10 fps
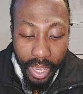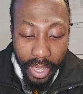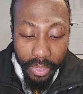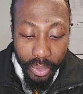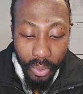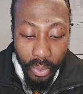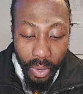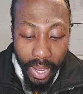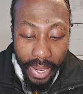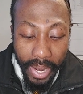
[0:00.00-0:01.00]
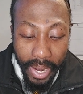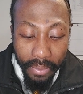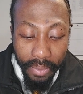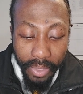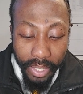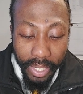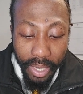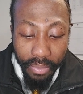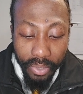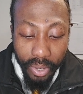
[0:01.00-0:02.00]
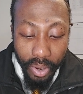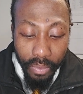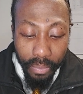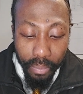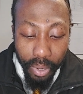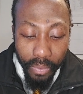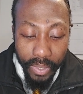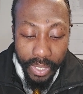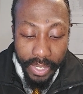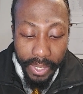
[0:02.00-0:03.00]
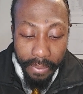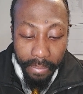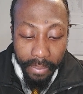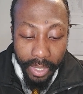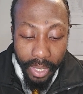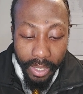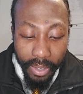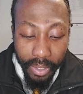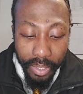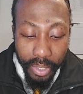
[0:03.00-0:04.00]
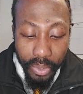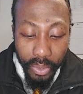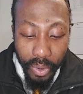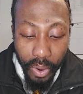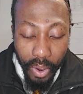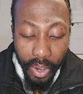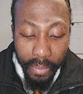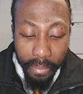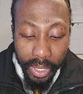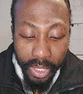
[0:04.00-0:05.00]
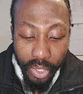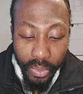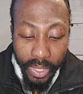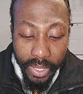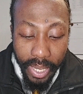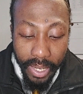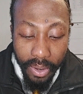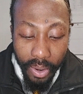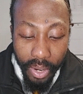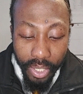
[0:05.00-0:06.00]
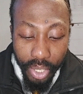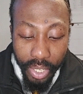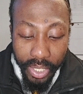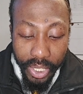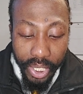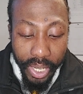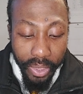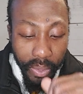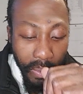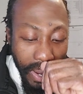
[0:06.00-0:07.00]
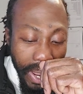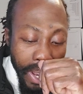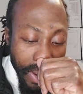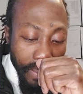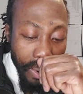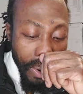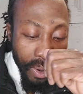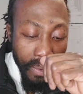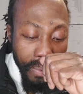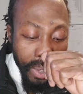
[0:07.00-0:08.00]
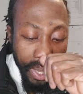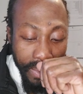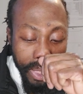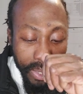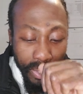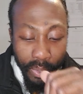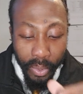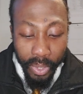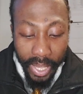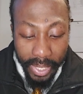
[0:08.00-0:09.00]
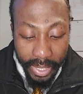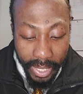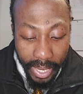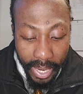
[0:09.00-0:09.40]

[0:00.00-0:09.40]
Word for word: And though I have the gift of prophecy and understood all mysteries and all knowledge, and though I have all faith so that